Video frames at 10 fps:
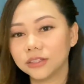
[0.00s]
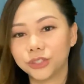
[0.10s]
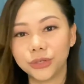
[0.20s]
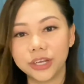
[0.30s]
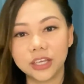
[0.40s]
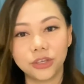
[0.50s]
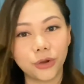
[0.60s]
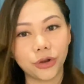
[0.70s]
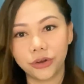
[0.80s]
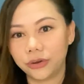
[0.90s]
During
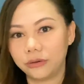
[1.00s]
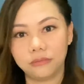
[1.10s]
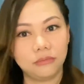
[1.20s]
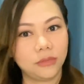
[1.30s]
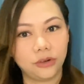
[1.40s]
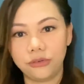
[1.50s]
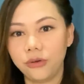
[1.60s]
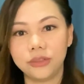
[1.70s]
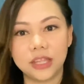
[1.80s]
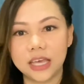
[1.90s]
your
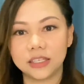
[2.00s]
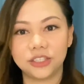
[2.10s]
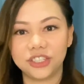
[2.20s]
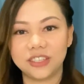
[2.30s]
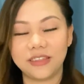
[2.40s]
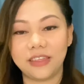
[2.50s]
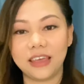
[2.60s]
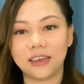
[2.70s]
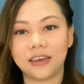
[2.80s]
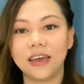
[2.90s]
road test, just
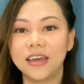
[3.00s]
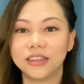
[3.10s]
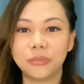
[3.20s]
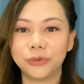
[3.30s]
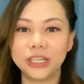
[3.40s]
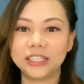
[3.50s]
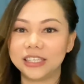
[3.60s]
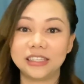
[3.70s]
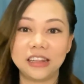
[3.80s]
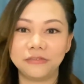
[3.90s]
think the police
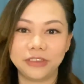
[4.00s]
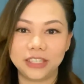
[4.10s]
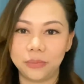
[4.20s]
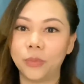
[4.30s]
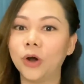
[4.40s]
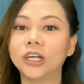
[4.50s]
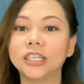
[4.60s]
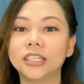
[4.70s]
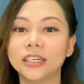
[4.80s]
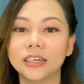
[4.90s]
is invisible.